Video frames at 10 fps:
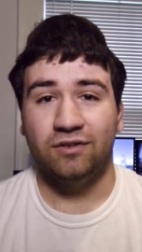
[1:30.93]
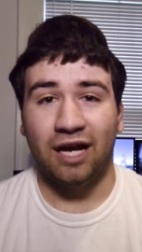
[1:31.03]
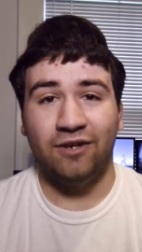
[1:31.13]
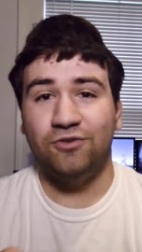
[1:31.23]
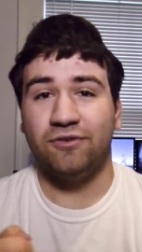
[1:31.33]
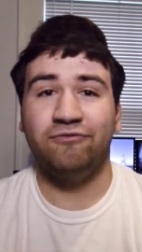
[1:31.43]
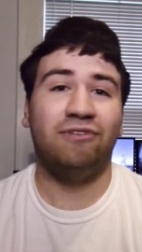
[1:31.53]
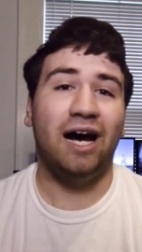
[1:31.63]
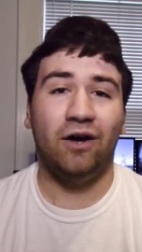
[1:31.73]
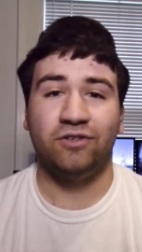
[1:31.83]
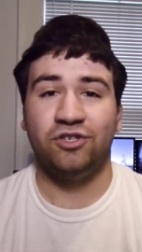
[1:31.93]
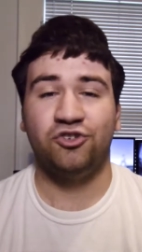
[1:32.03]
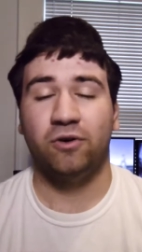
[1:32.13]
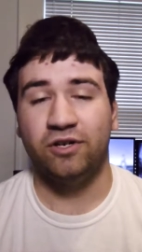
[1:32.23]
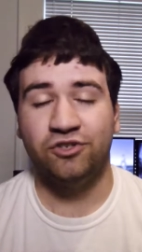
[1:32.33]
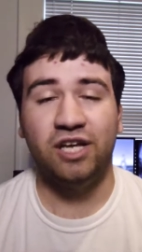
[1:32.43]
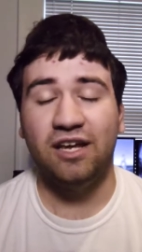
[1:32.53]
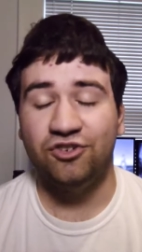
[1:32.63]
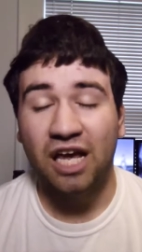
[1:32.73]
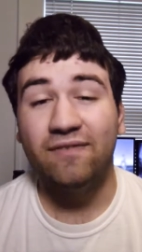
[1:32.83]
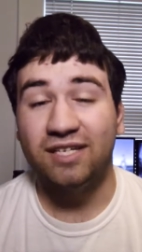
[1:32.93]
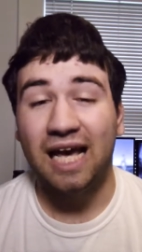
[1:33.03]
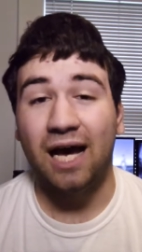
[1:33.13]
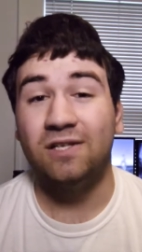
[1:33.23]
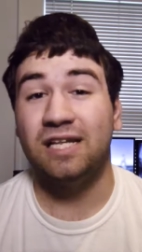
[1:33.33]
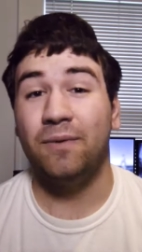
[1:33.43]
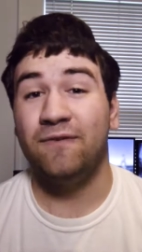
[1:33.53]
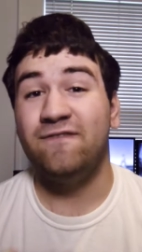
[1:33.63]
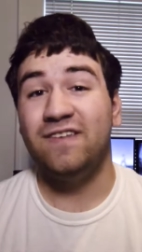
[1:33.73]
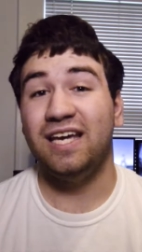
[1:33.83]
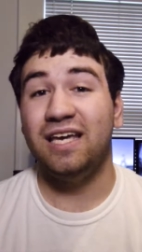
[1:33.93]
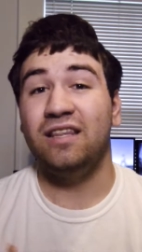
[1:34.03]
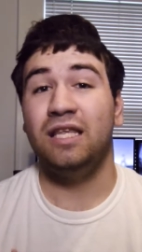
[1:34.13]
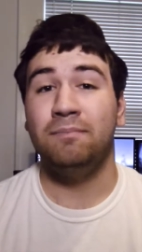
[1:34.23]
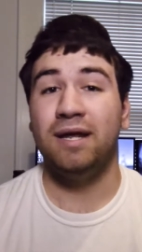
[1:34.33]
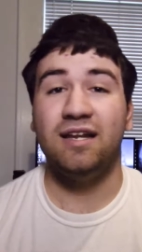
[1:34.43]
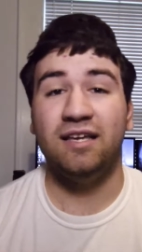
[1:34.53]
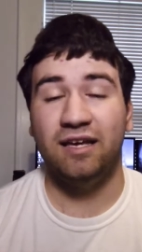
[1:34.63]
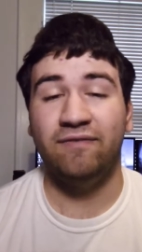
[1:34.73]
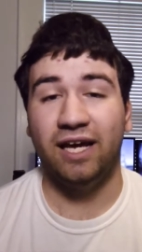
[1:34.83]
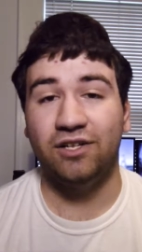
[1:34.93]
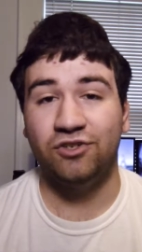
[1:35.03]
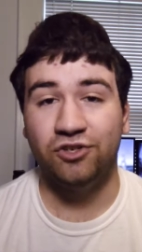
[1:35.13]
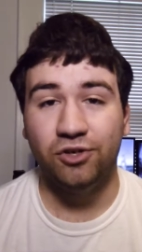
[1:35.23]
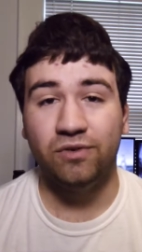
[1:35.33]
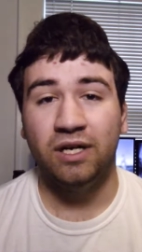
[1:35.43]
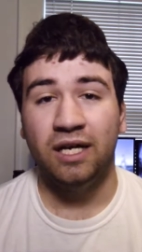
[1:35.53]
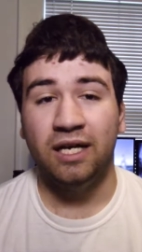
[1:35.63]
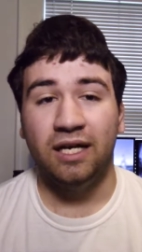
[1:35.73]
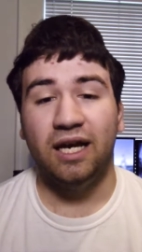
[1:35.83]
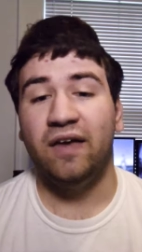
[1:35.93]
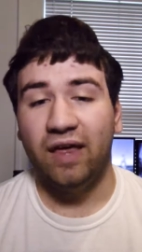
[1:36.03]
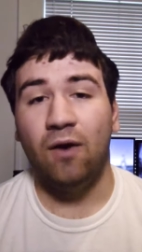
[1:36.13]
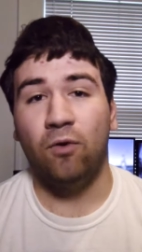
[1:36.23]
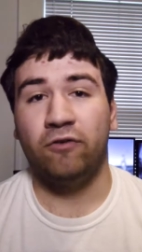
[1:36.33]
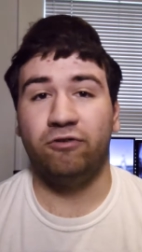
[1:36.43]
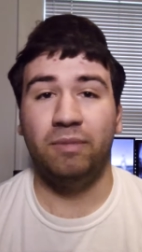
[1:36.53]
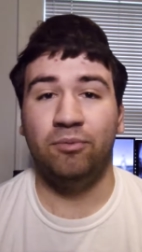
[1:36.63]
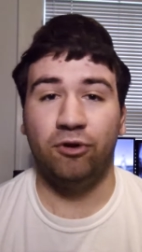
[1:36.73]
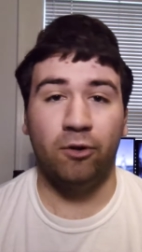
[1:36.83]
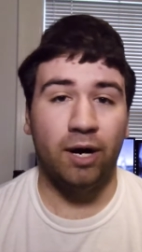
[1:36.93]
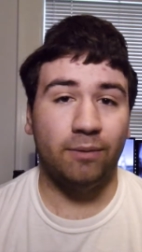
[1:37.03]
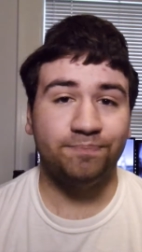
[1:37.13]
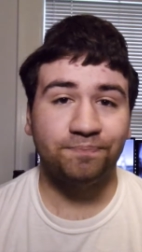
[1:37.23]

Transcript: I used a file to sort of shave it down so that it would fit in the mini advanced shoe, and that worked for me pretty well.